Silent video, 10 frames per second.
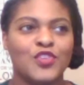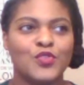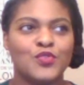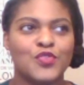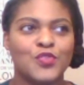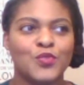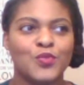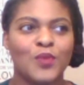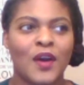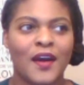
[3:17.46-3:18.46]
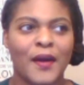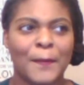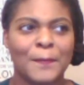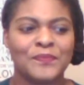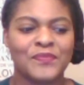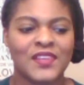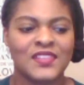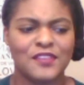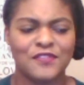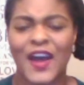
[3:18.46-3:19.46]
you to um,
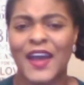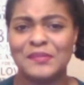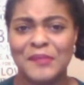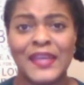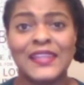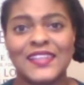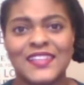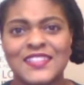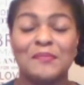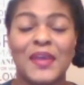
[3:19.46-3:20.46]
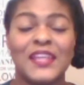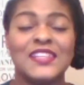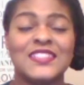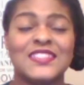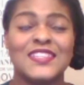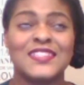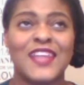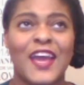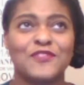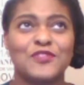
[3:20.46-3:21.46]
define manliness. Manliness
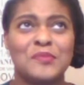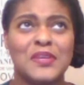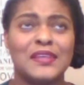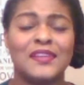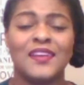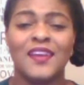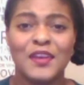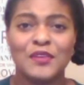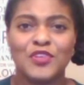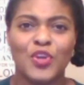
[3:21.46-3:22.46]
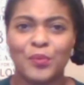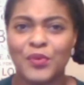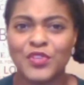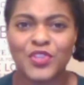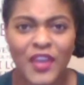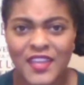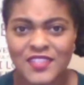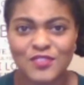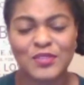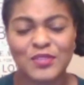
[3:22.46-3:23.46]
doesn't have to mean, you know, putting your
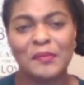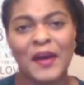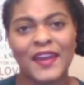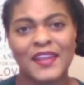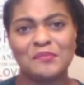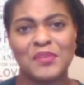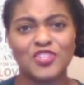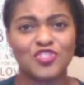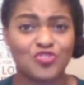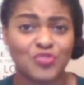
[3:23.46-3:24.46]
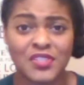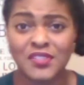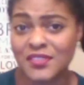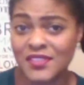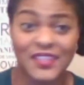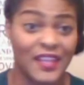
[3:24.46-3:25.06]
hands on somebody and being street and hood